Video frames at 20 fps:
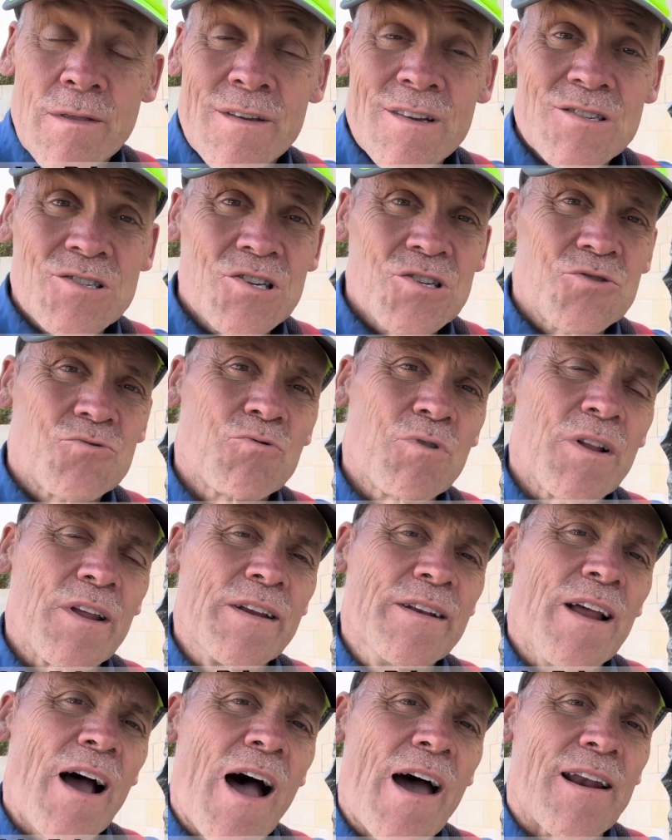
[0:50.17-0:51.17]
This is
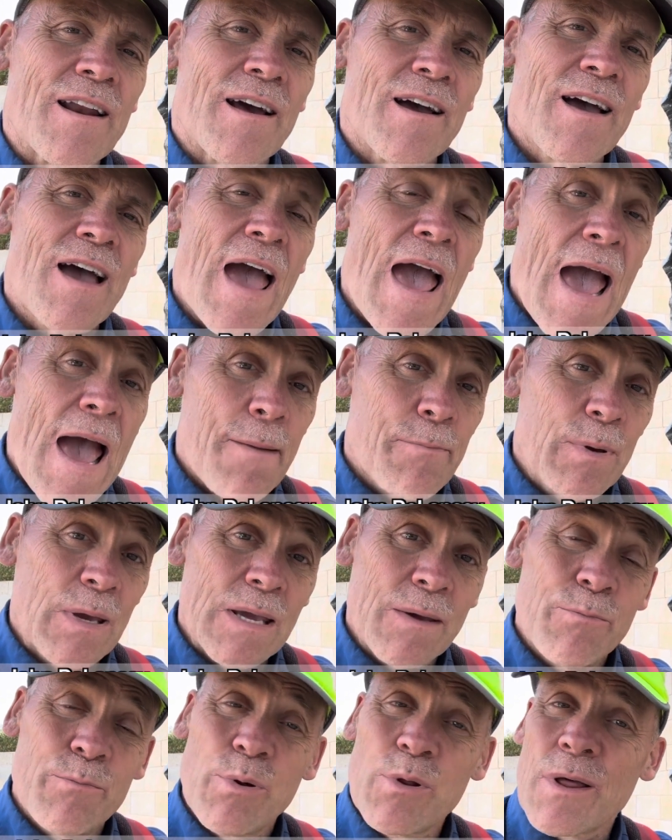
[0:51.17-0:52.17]
really not a
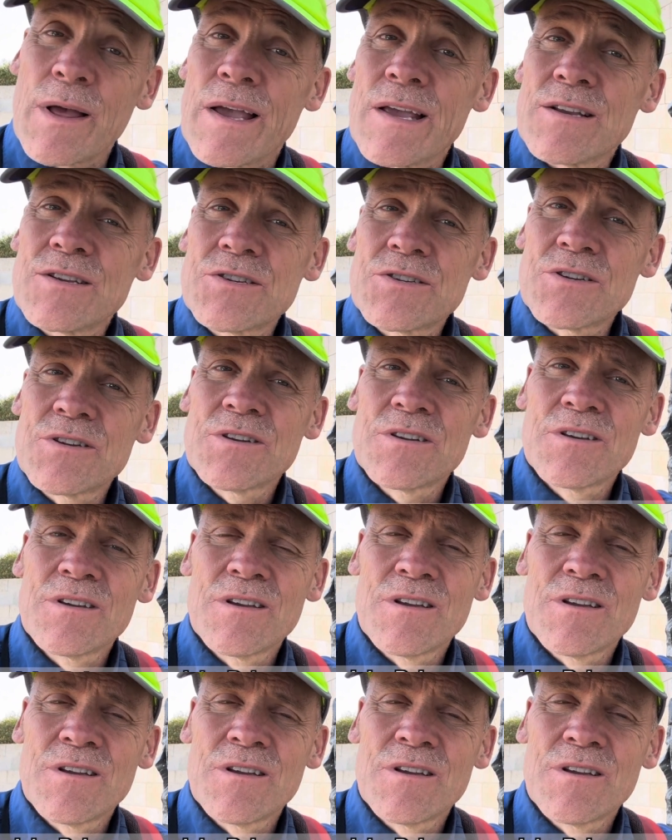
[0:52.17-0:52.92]
happy place